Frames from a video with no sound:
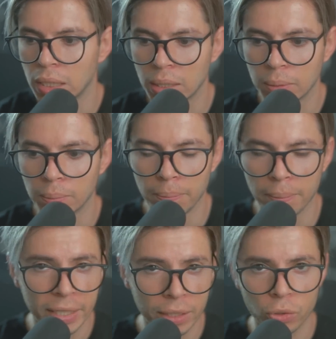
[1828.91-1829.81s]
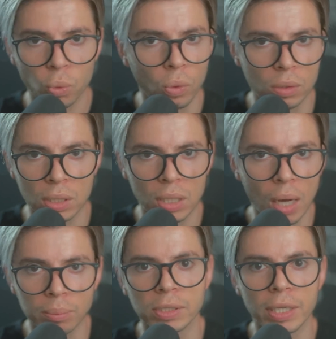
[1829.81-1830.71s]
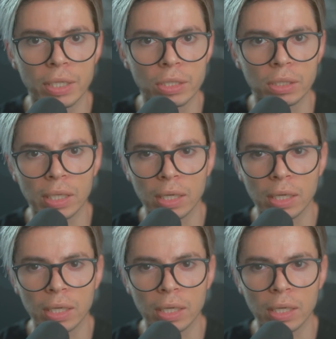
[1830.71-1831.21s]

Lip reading: mentor compilation,